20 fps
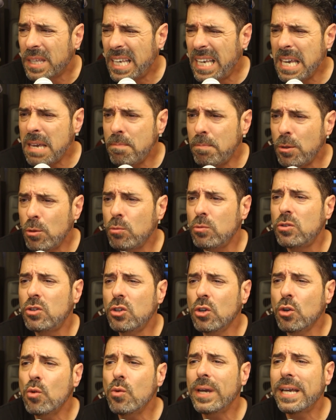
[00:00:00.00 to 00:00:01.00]
keep you
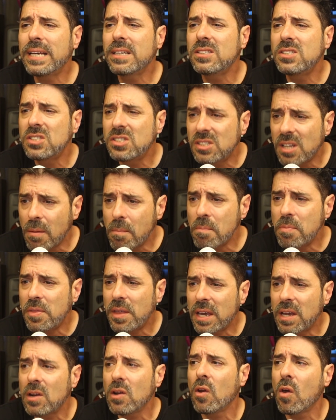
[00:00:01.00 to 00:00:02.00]
doing
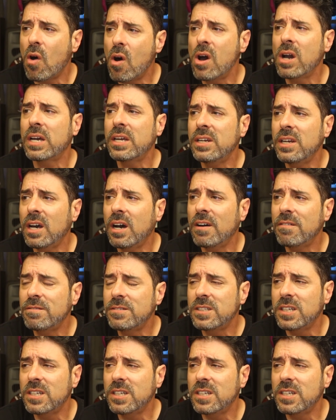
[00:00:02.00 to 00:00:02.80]
something long enough